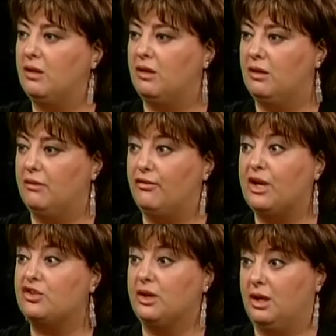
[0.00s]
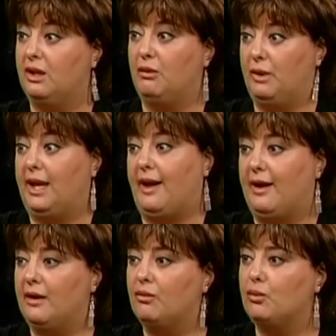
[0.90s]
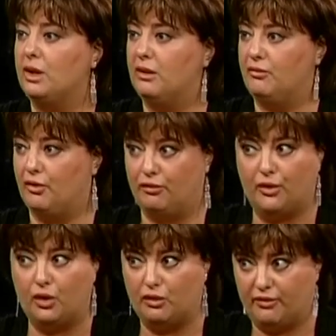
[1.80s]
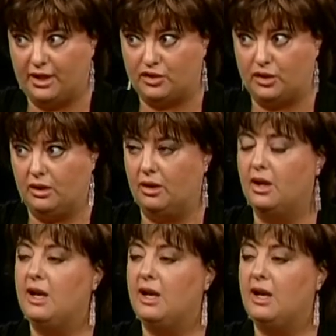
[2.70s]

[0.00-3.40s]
the freshening that we get for photofacial,